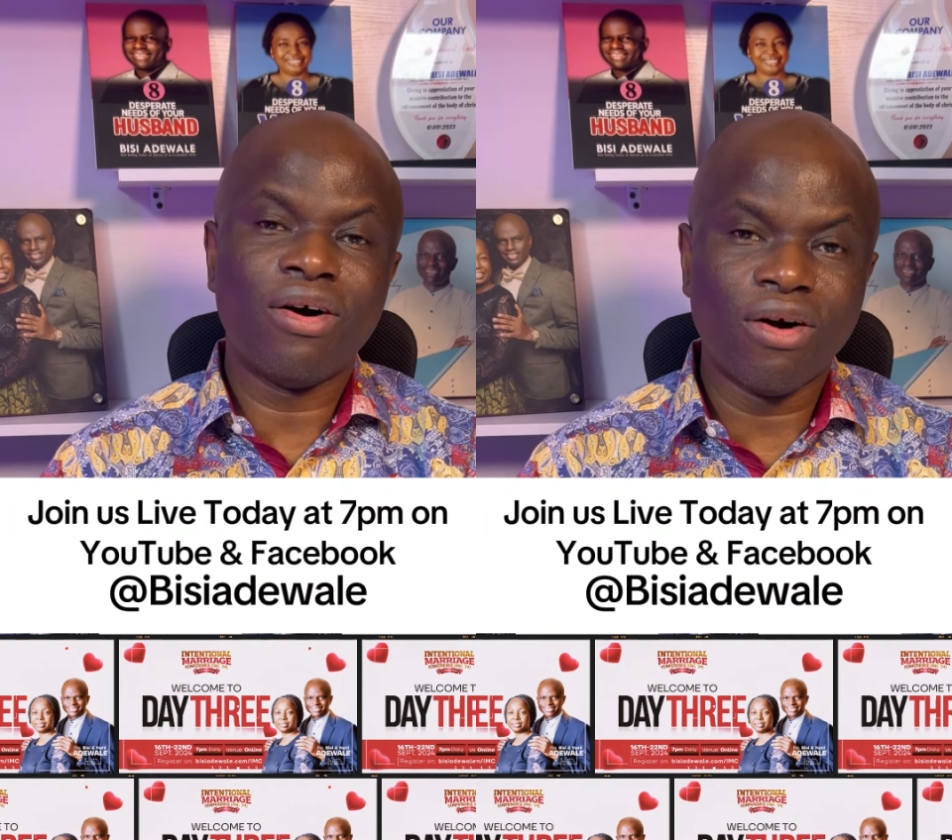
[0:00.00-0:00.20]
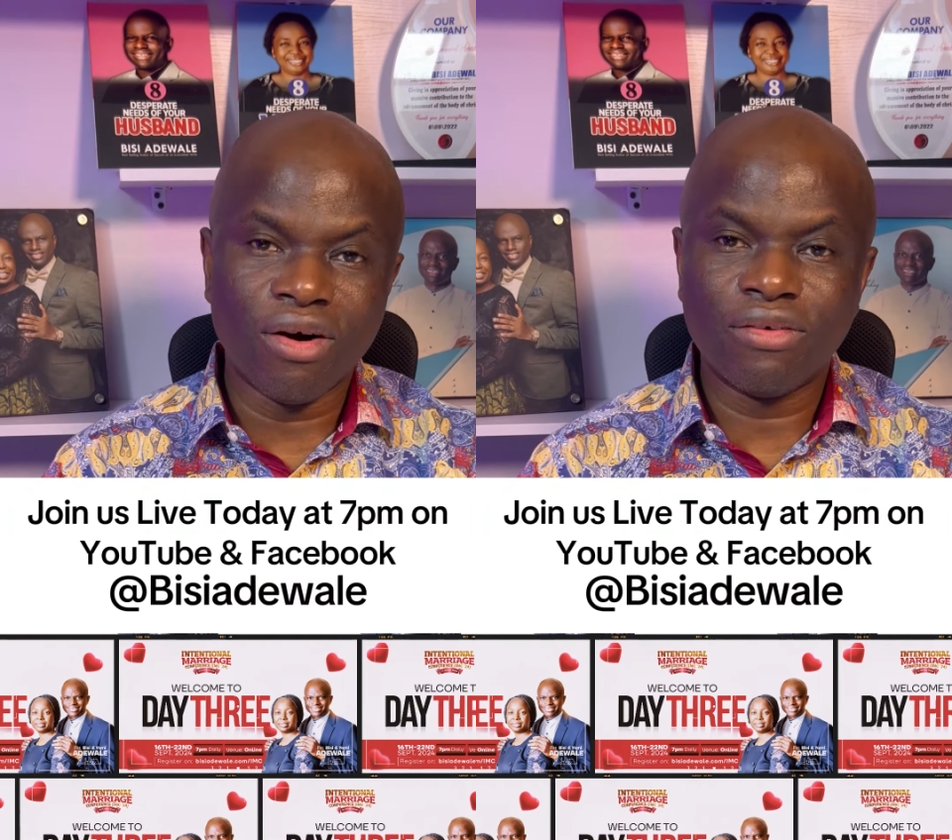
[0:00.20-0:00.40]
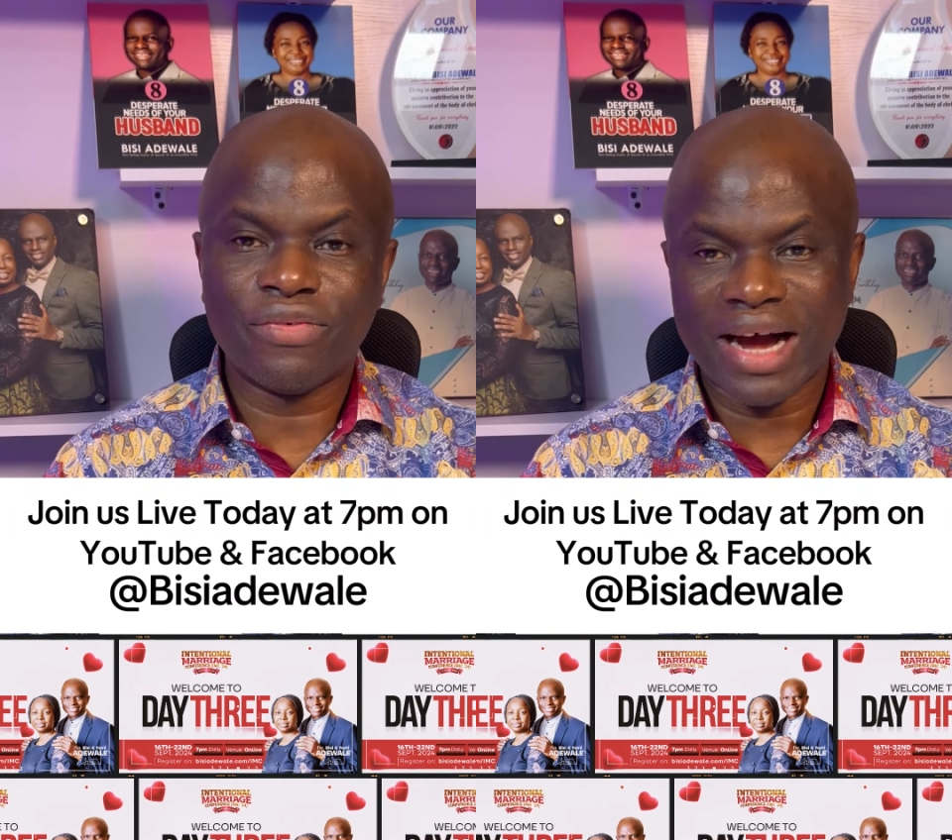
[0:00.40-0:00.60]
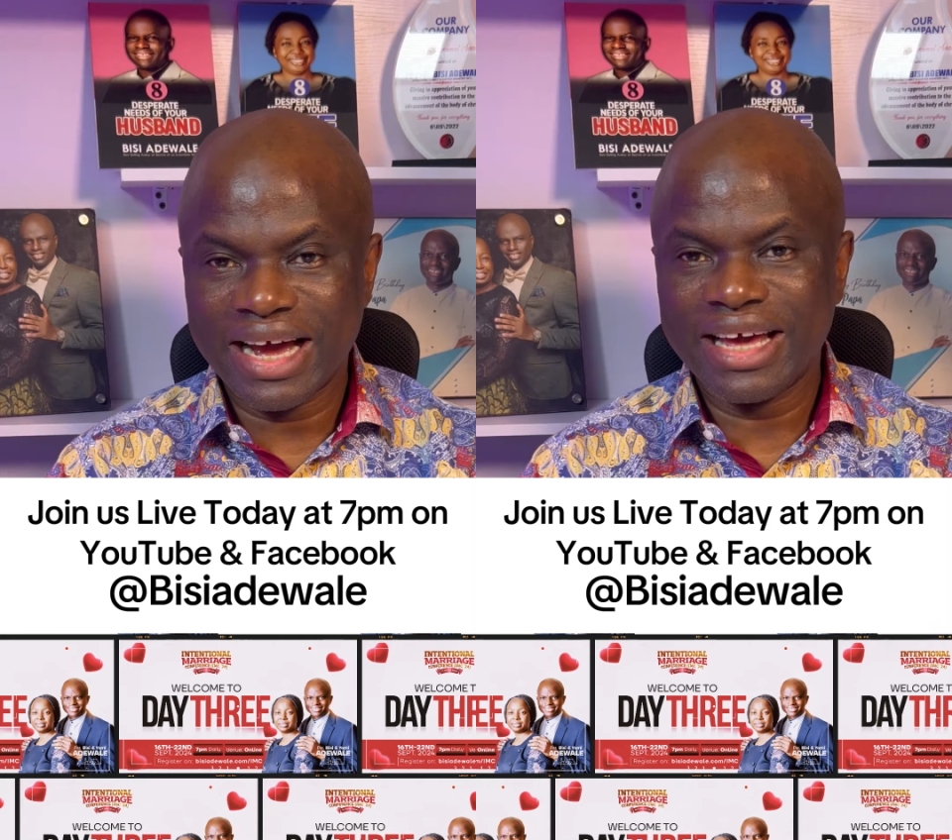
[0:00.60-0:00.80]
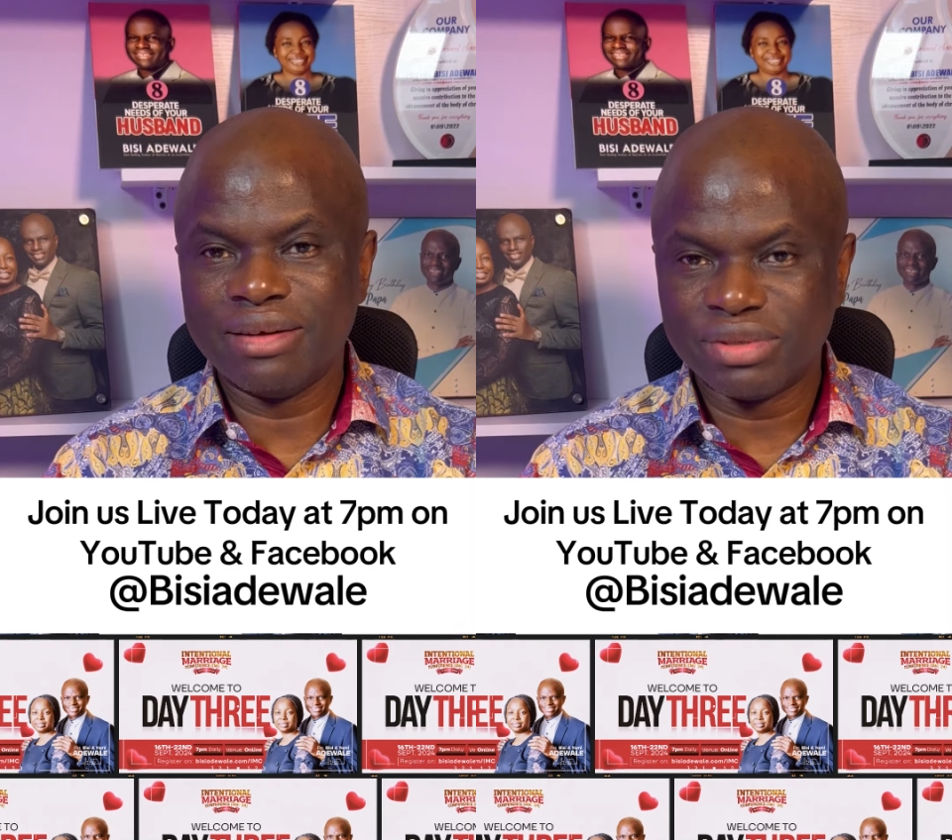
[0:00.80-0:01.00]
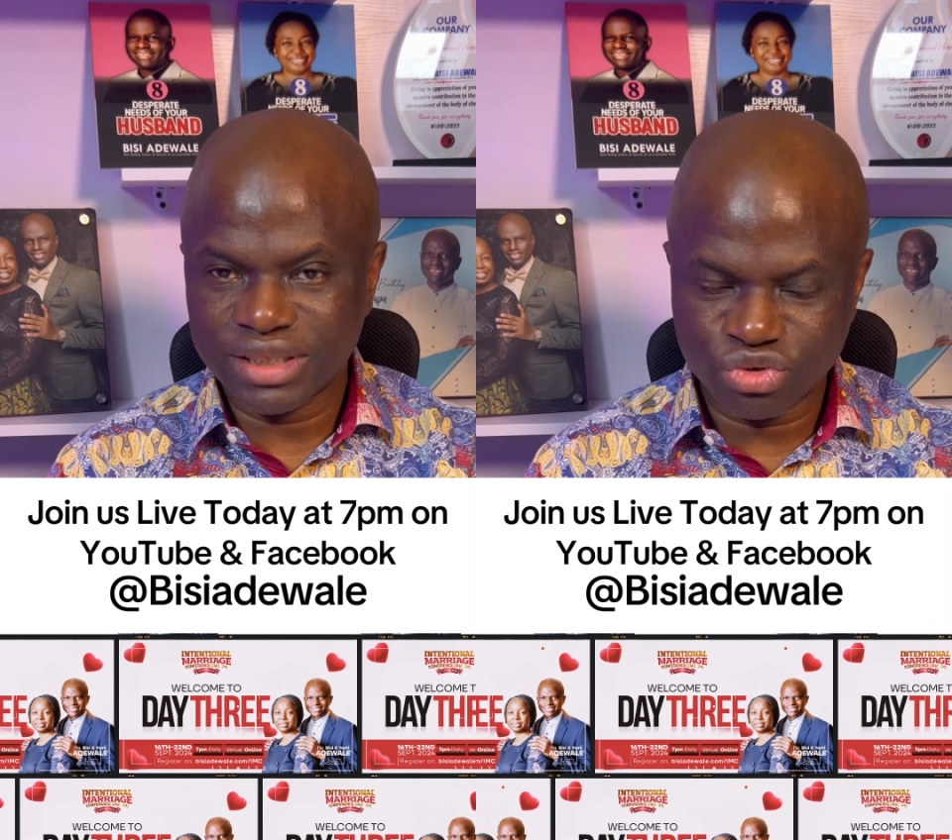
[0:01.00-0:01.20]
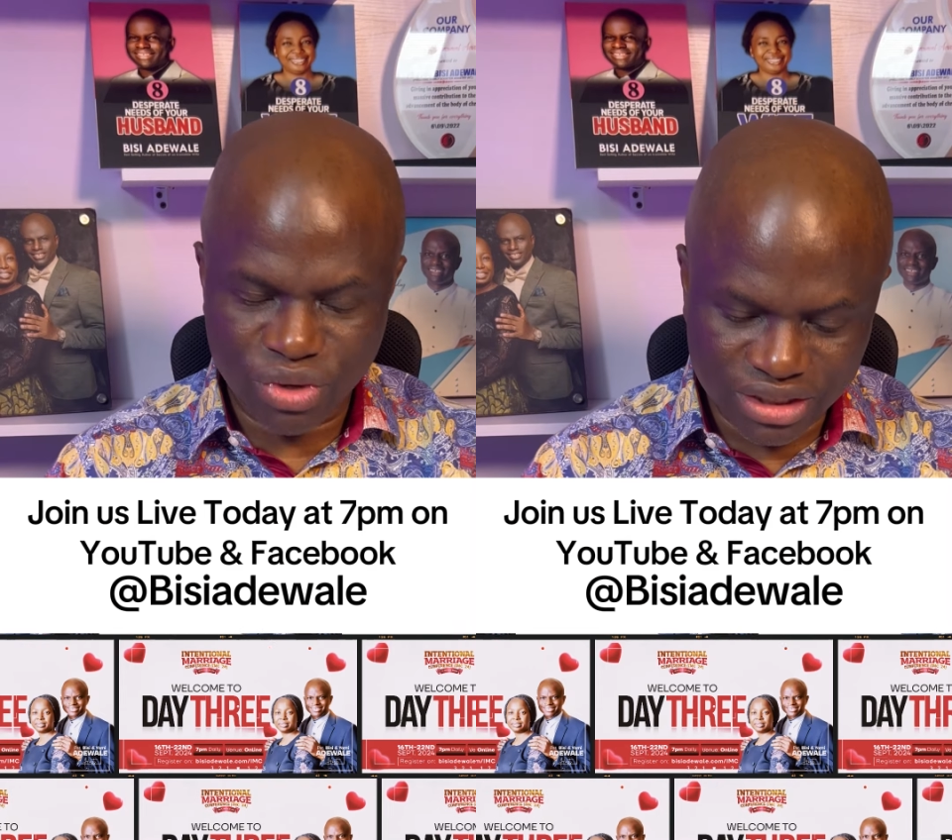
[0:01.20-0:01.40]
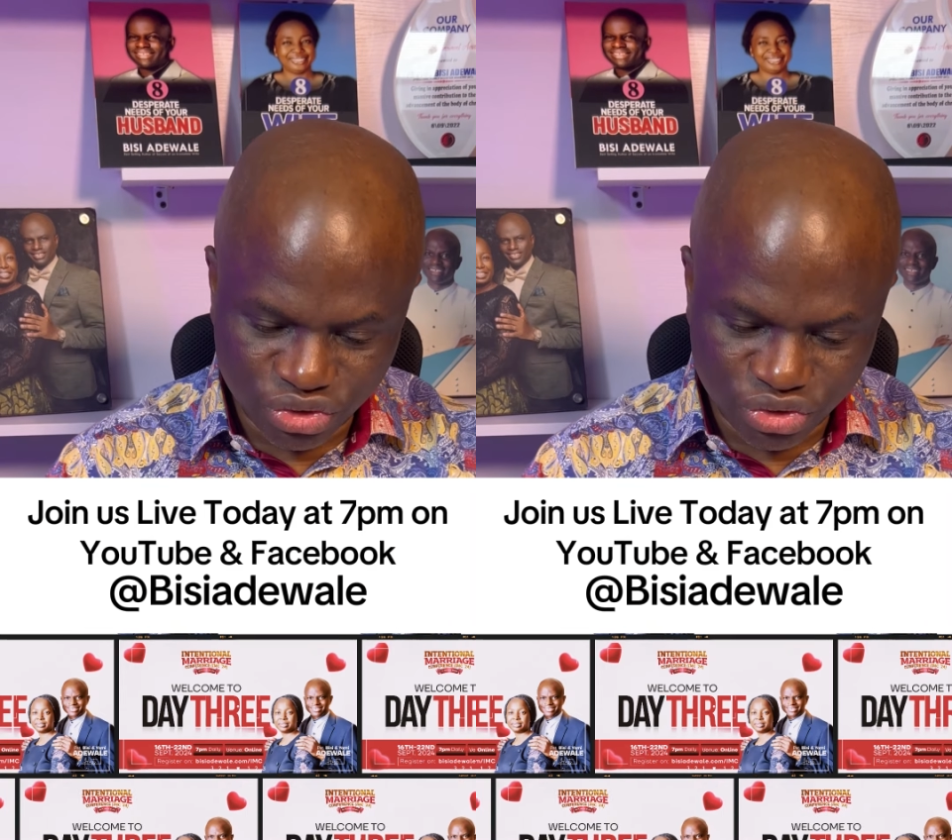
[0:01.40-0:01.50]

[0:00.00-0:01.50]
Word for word: of I M C twenty